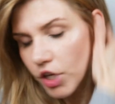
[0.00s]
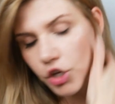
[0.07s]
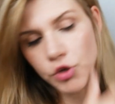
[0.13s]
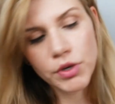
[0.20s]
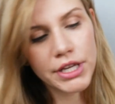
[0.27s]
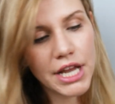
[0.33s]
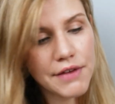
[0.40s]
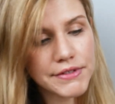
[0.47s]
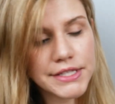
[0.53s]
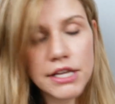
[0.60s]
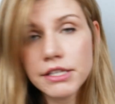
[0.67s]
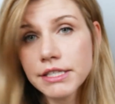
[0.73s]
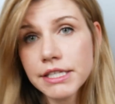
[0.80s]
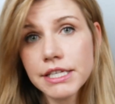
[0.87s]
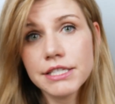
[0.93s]
You can have
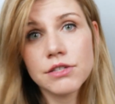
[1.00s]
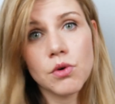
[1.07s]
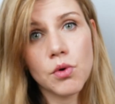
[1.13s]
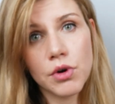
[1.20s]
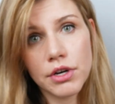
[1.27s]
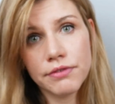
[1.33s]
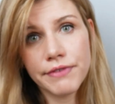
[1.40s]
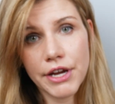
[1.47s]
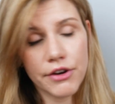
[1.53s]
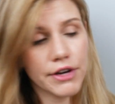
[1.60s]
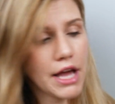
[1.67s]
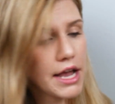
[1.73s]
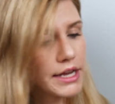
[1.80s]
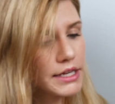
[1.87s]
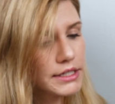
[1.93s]
Celsius or
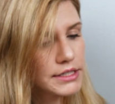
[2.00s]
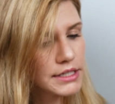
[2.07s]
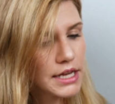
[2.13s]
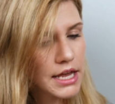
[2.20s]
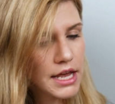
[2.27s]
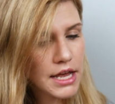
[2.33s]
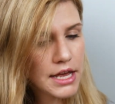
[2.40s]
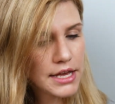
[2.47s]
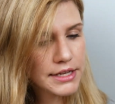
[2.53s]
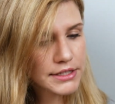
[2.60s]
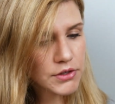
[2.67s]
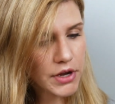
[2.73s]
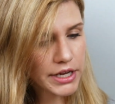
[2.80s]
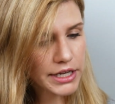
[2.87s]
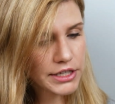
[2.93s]
Fahrenheit,
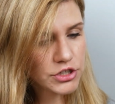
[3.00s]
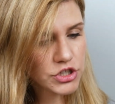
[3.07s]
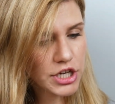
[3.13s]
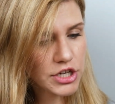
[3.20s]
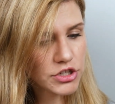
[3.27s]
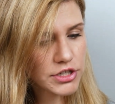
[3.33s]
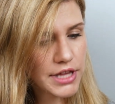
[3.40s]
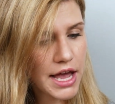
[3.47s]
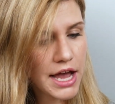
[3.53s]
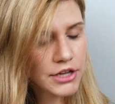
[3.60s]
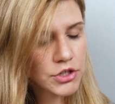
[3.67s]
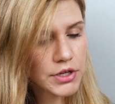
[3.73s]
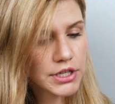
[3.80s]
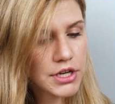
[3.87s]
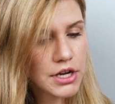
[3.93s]
so I can change
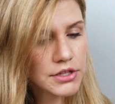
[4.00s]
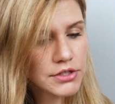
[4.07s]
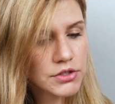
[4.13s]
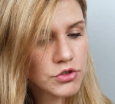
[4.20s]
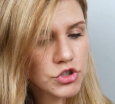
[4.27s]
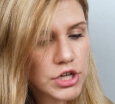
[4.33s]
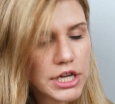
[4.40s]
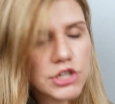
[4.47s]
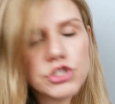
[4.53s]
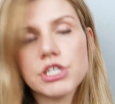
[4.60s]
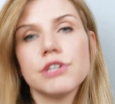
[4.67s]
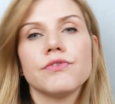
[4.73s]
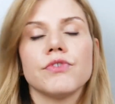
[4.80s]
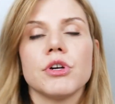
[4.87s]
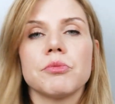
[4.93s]
that. You can also change
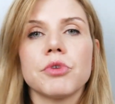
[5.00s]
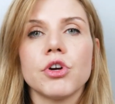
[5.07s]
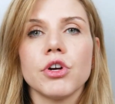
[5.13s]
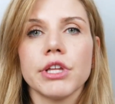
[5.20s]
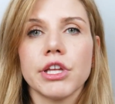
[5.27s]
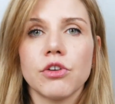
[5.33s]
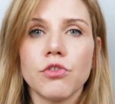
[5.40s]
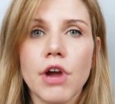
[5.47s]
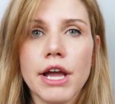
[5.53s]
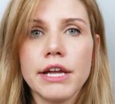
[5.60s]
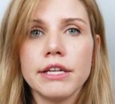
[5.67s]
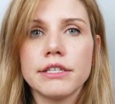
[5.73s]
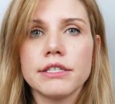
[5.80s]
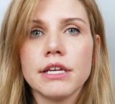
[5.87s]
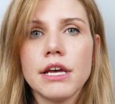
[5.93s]
it from curling
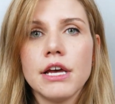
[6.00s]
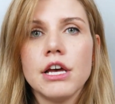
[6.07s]
right